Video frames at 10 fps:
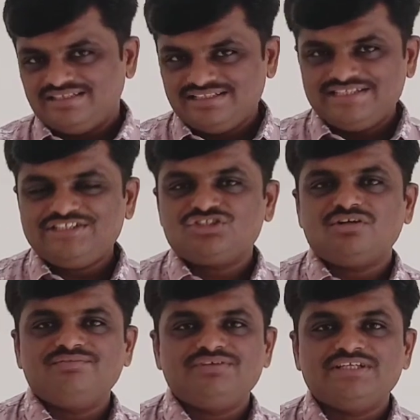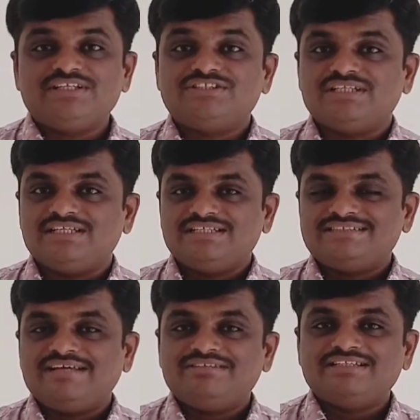each configuration
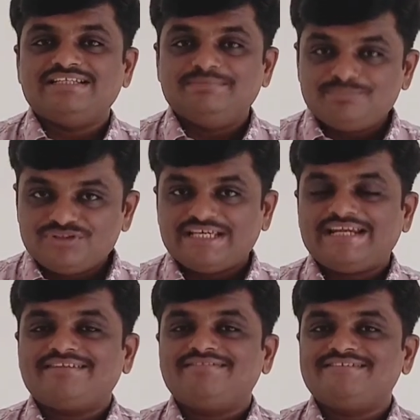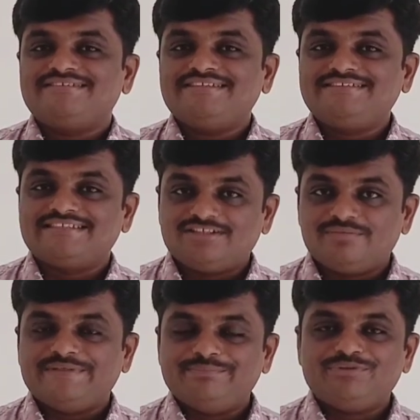is having the input characteristics, set
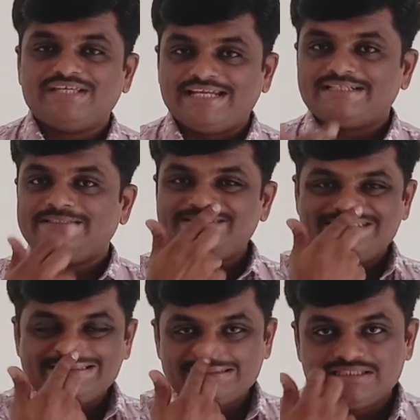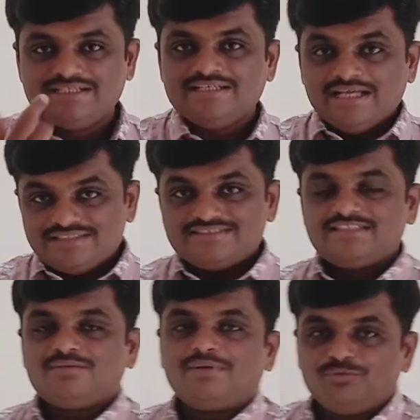of input characteristics,
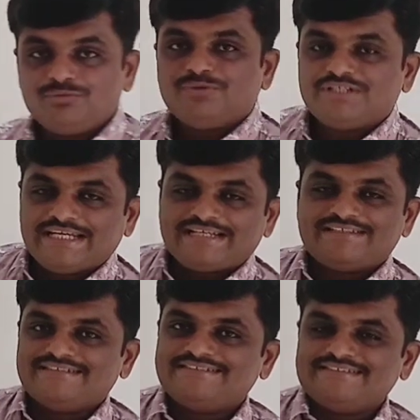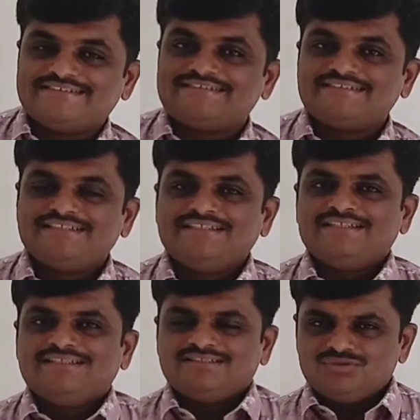set of output characteristics.
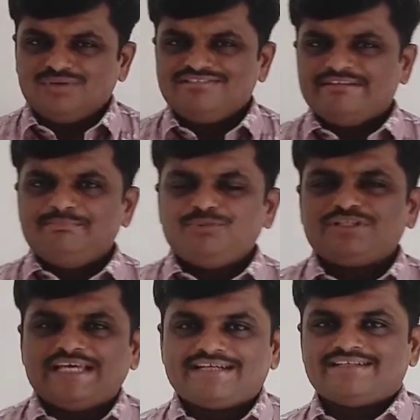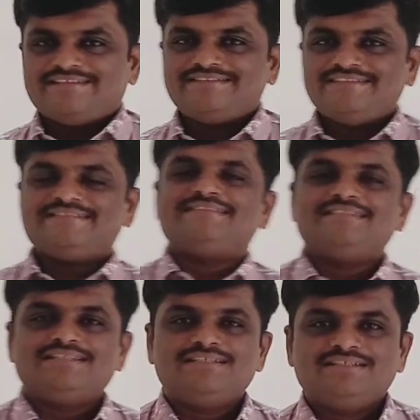So, what is input
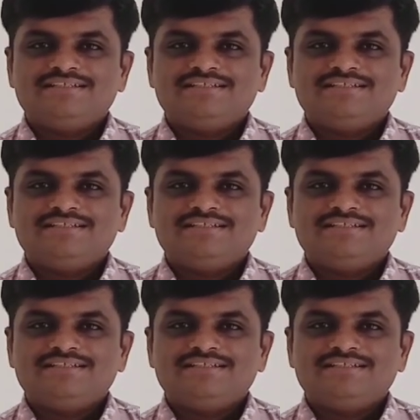characteristics?